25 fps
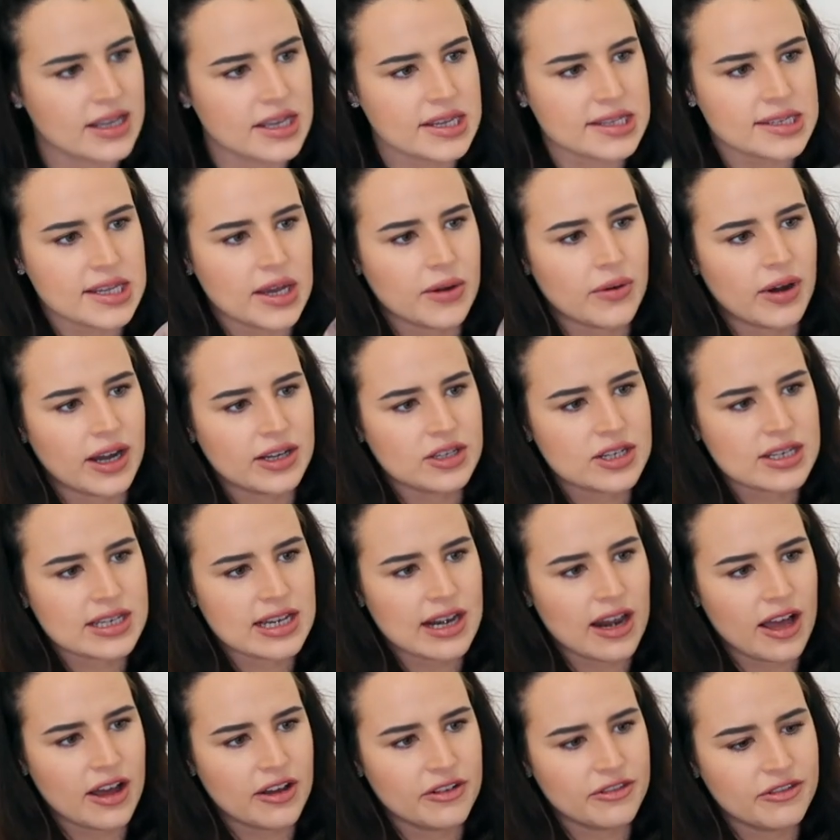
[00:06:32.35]
So I
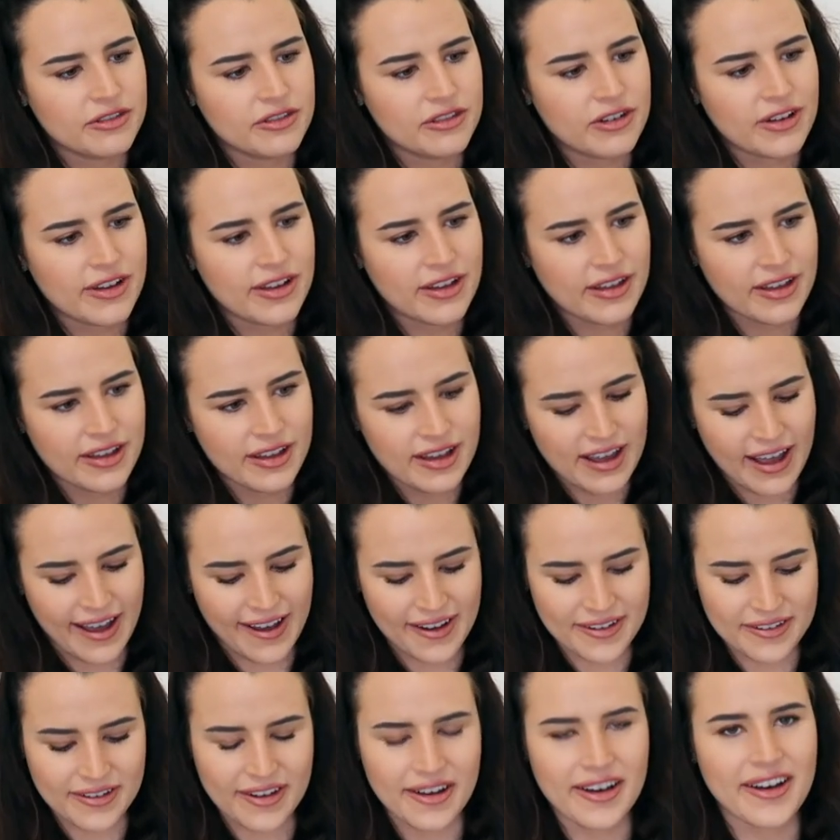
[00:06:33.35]
just love
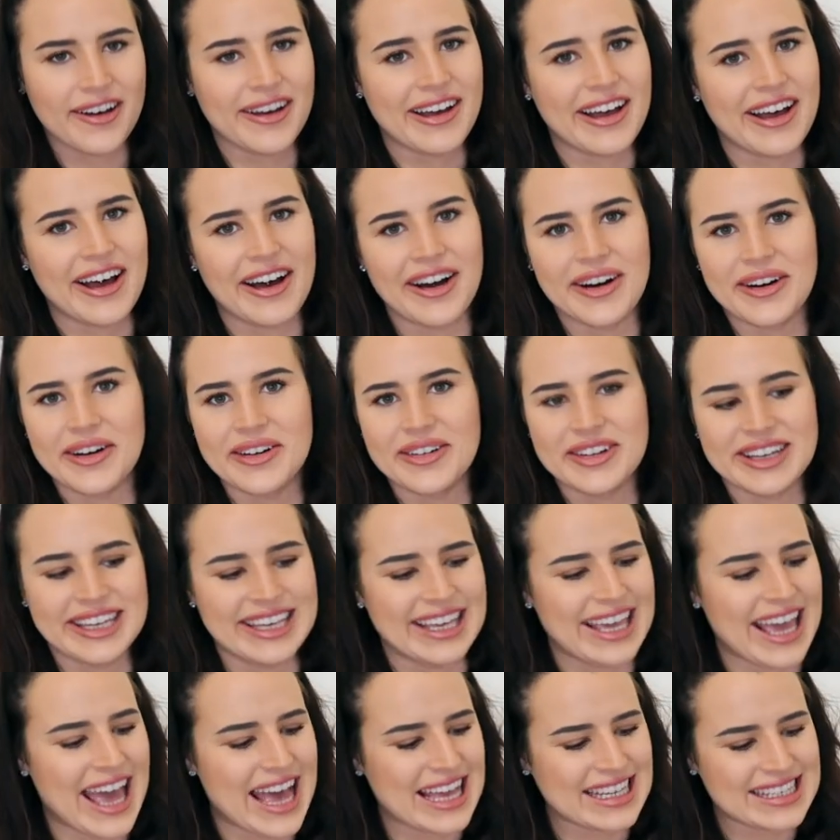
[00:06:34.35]
how,
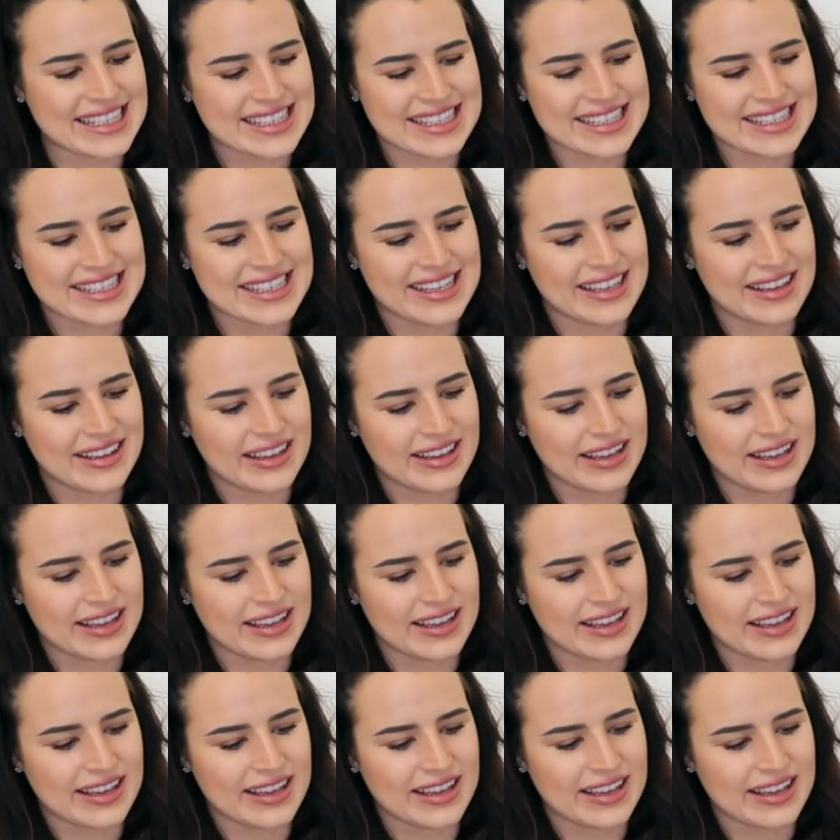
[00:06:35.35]
oh yes.